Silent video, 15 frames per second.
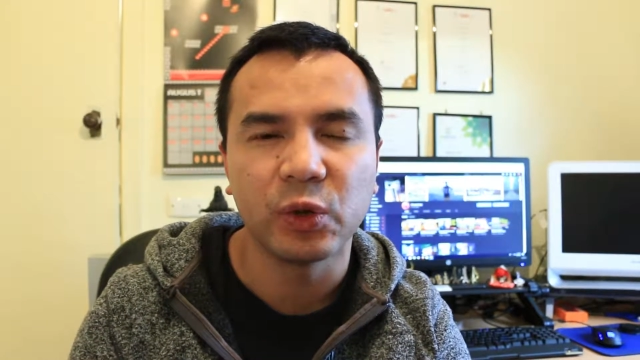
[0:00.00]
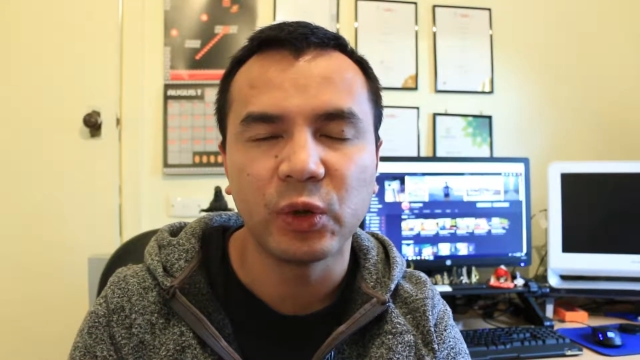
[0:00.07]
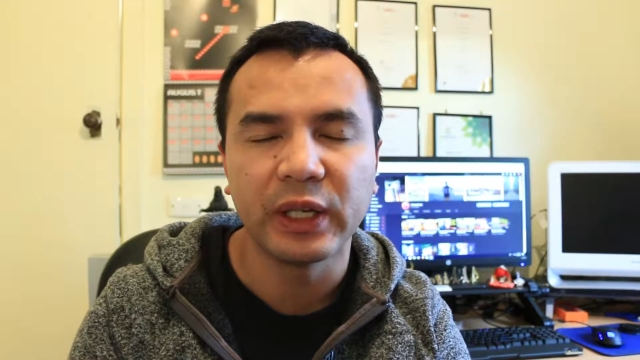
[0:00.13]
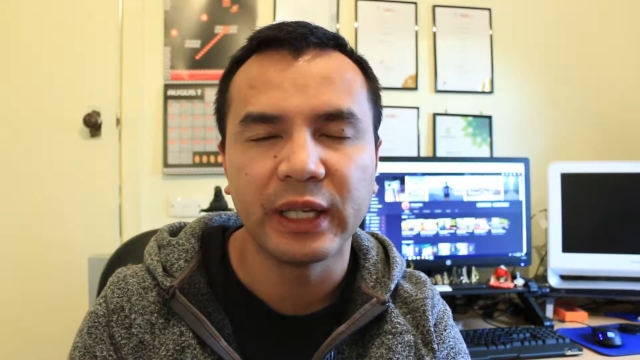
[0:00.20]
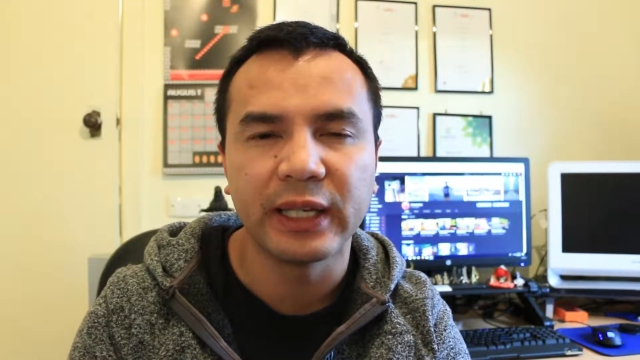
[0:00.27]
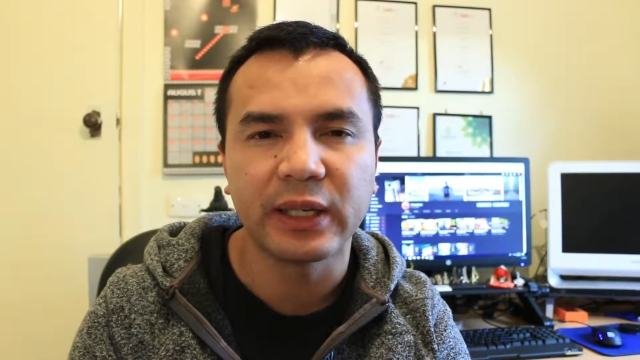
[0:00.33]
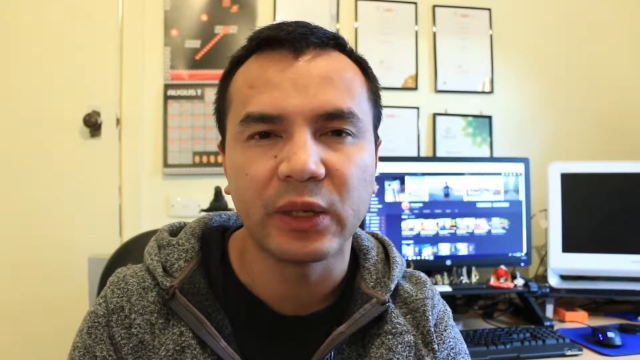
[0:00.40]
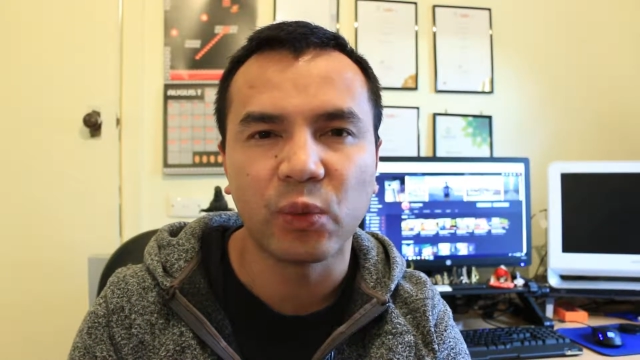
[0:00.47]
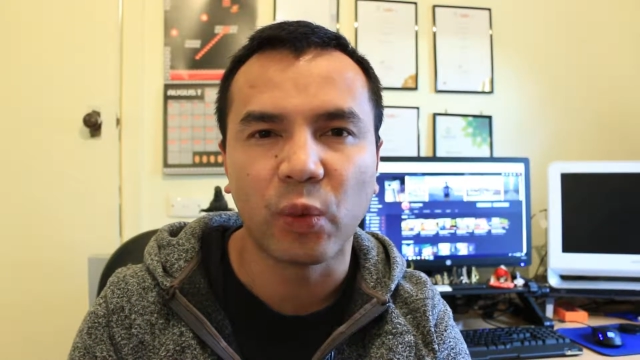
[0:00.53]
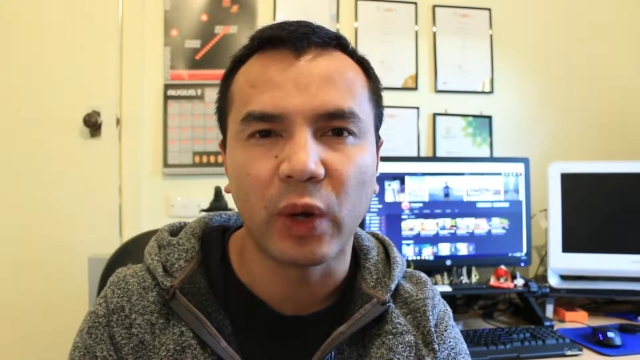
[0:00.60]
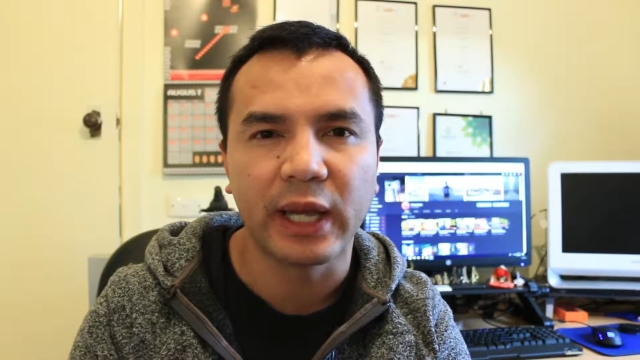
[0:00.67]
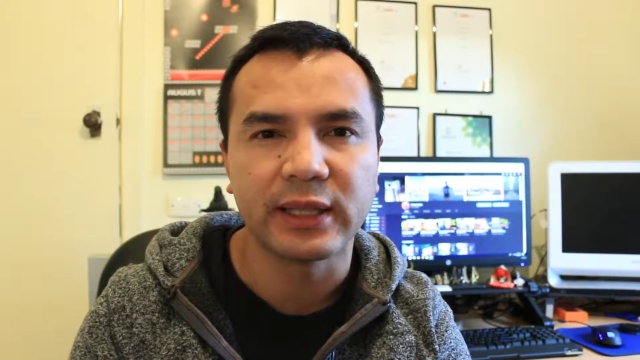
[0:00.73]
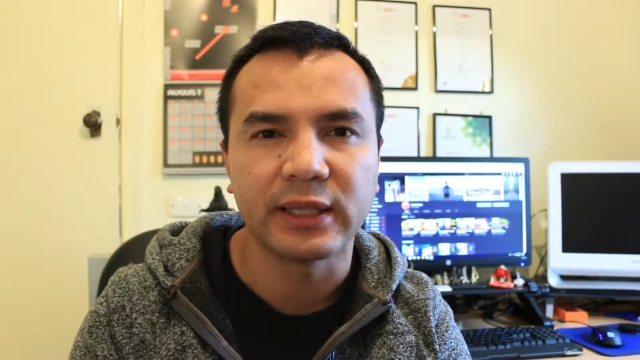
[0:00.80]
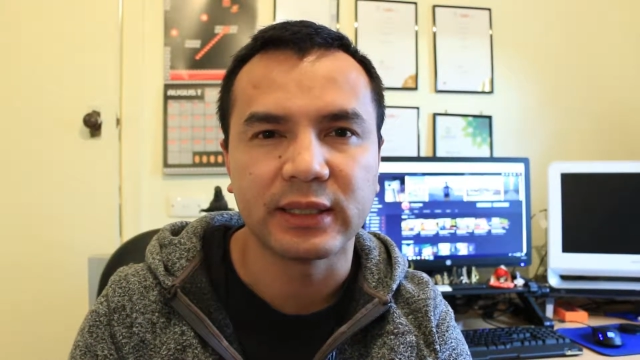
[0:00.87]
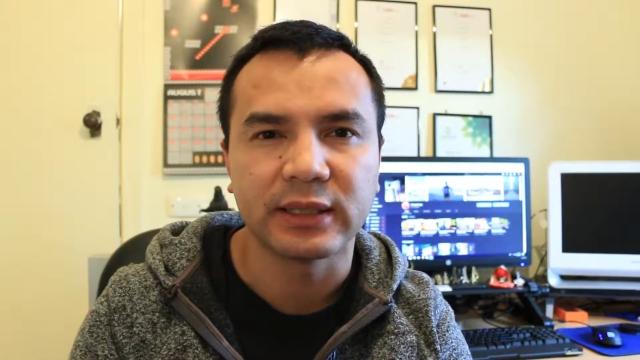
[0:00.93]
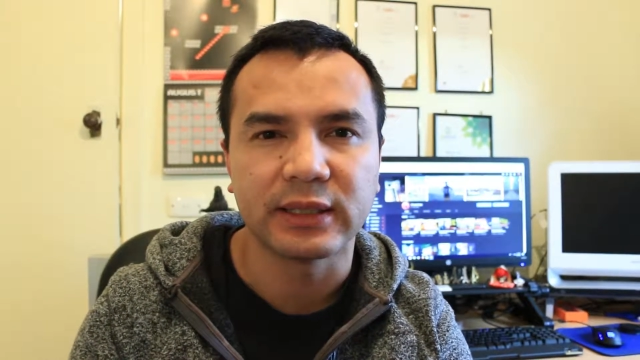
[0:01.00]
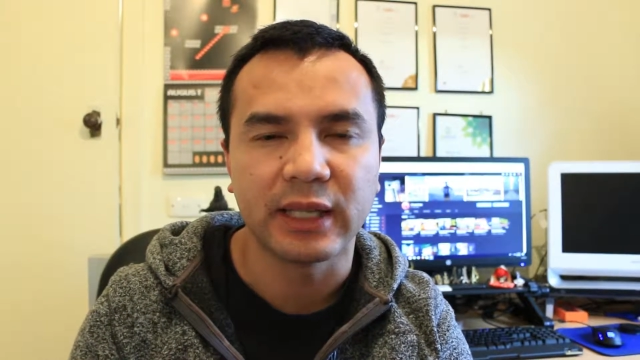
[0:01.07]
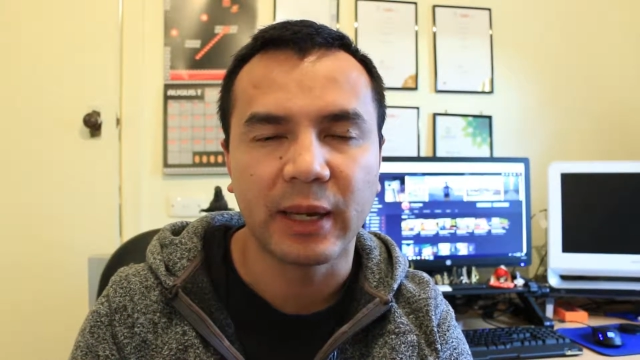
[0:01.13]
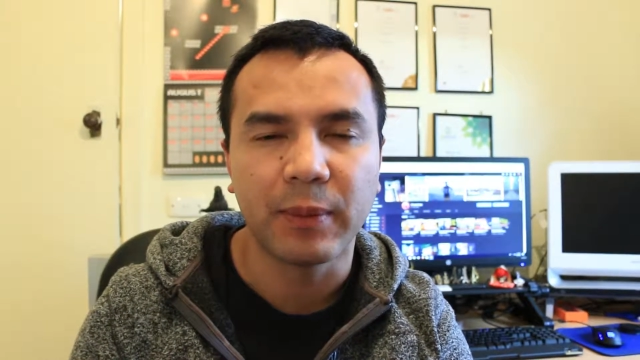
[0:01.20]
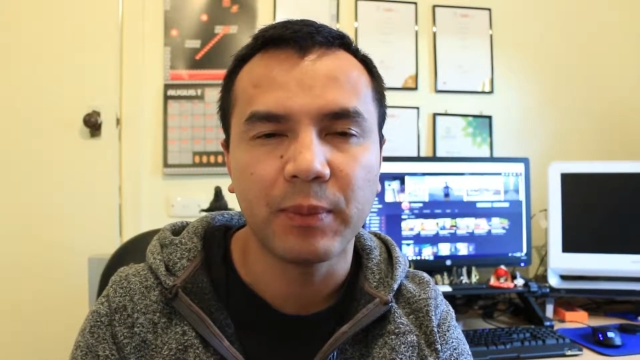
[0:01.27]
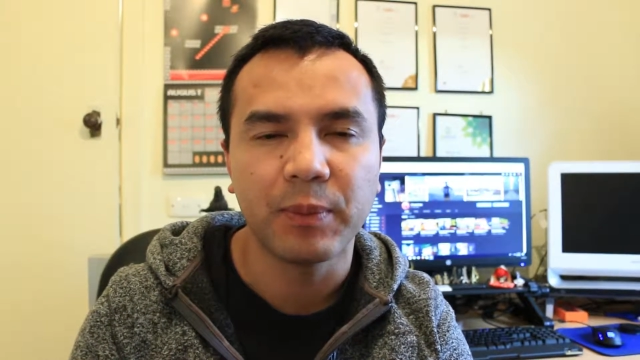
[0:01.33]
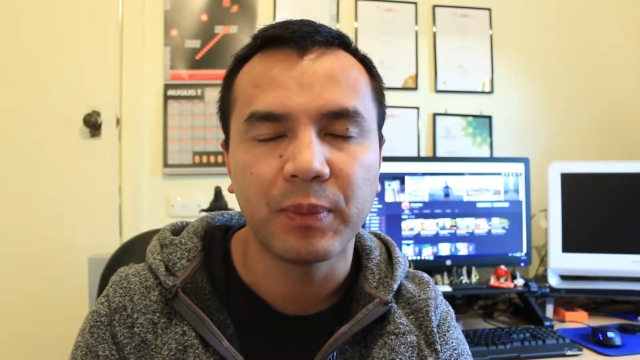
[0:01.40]
unique and weird to
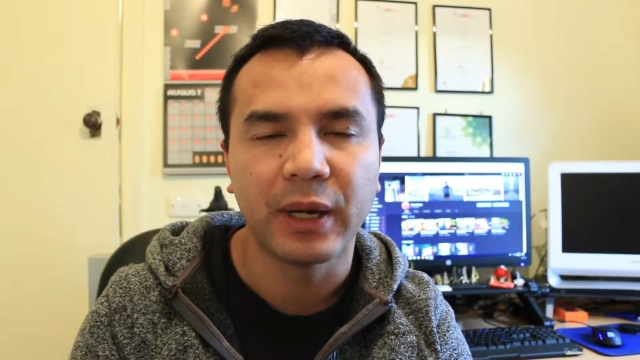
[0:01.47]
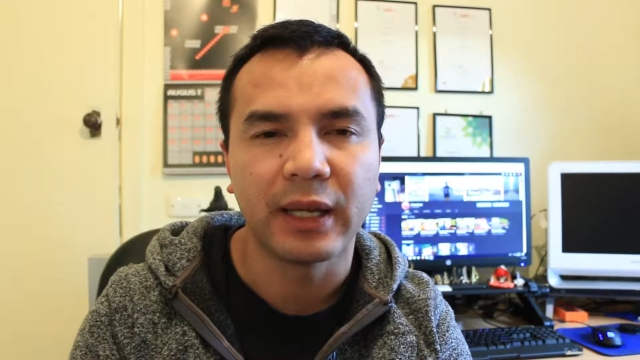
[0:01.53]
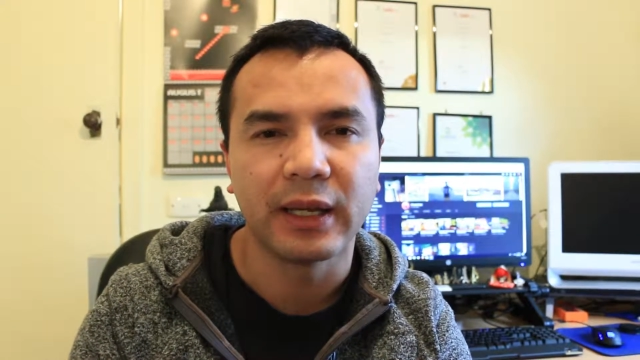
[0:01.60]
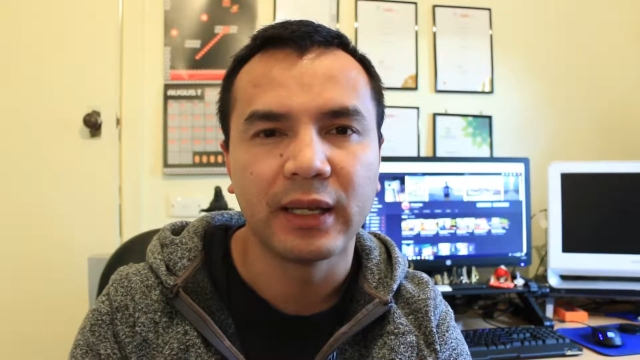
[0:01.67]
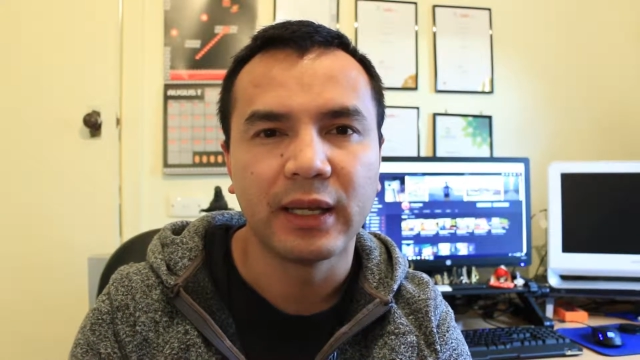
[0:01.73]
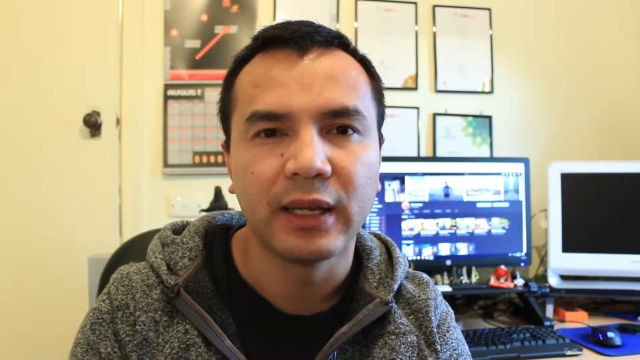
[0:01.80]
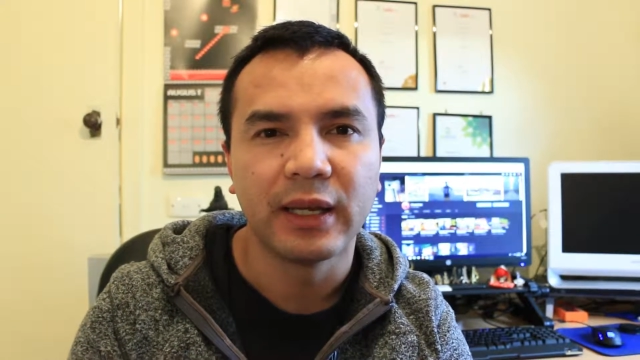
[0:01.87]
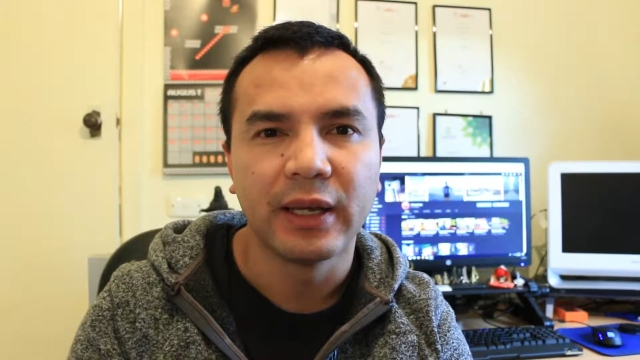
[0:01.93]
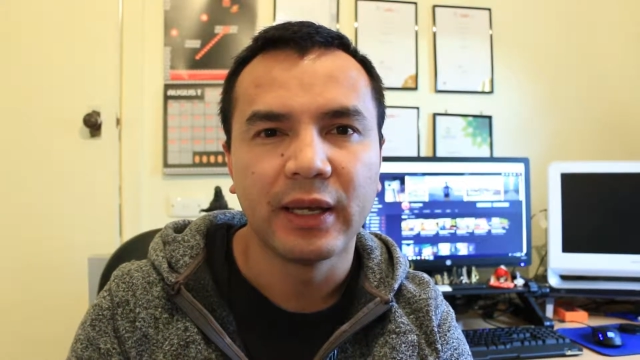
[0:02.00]
some, but